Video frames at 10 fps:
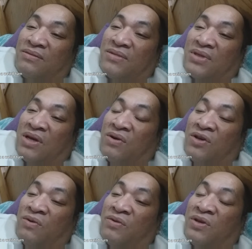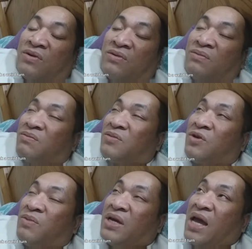So you
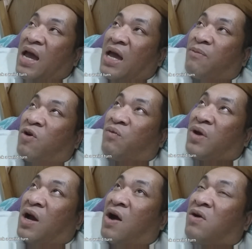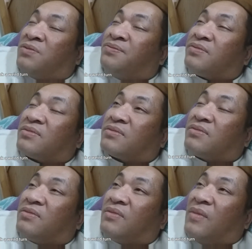became what we call
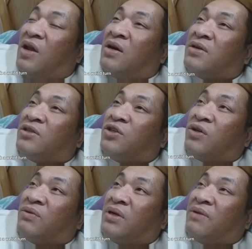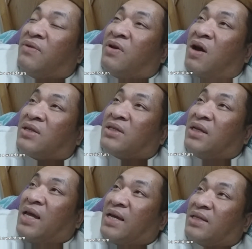the children of the Nazi
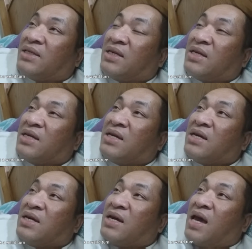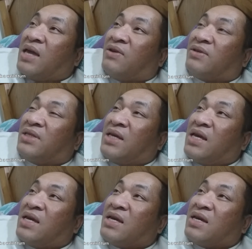legacy. And you
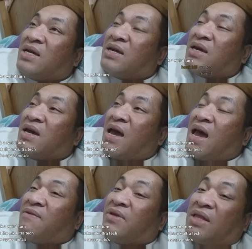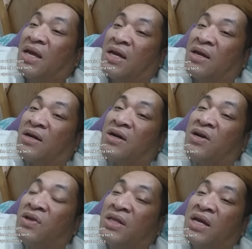see, Everything, who
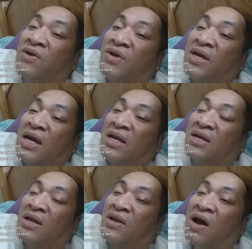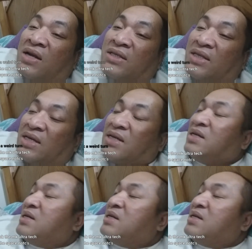do you think created the Nazi?